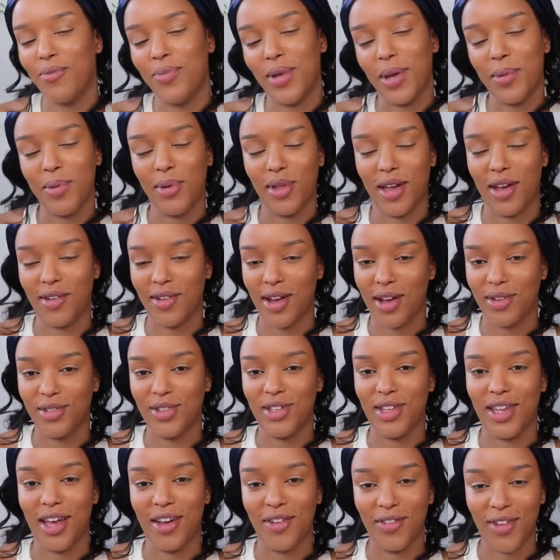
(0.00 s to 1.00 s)
people around
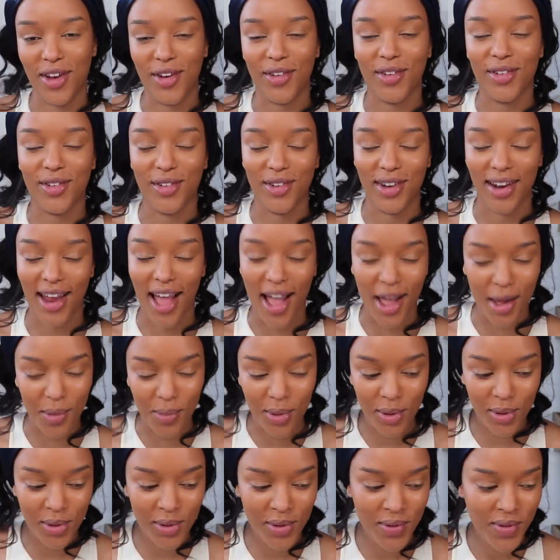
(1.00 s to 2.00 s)
you that are very
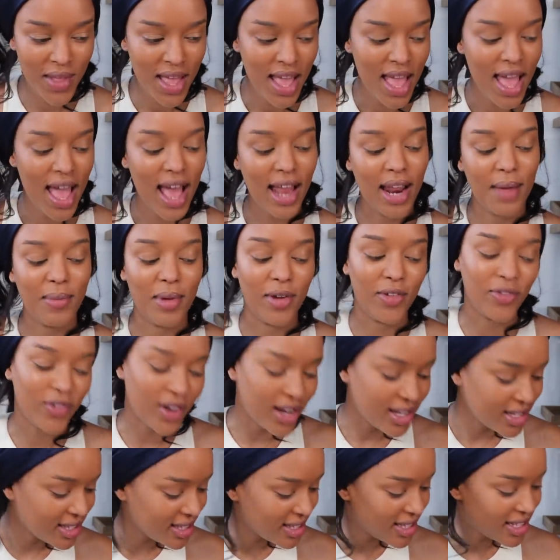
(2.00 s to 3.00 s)
reliable. And like my
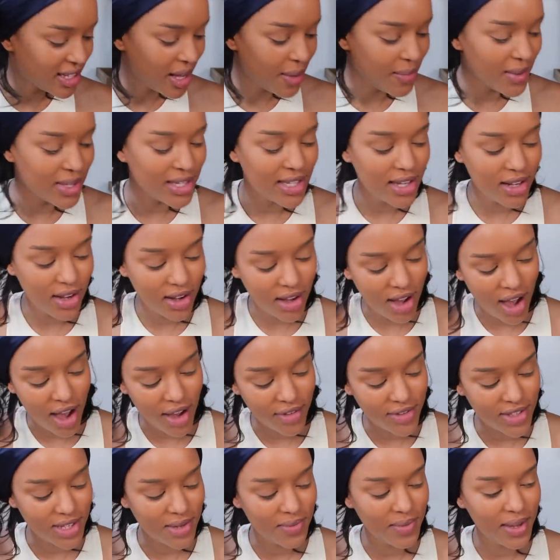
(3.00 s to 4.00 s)
friends coming to look
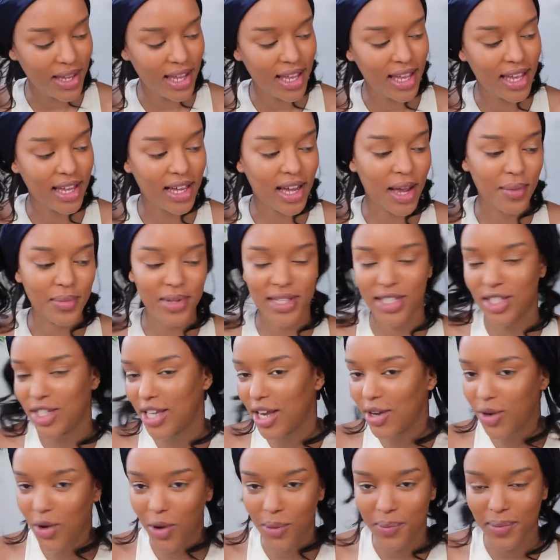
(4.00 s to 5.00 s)
after me and coming to
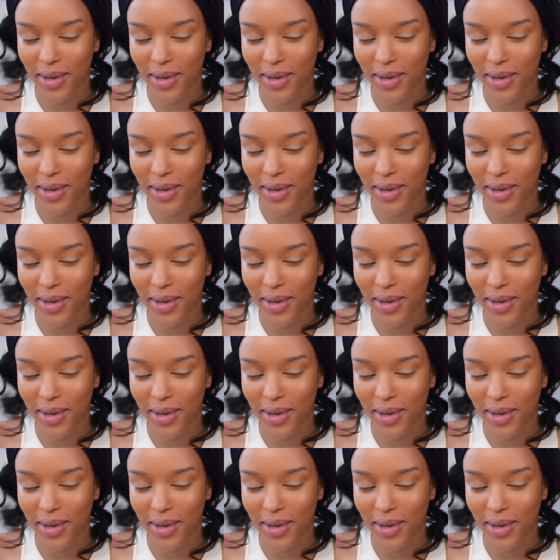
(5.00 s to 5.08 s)
check on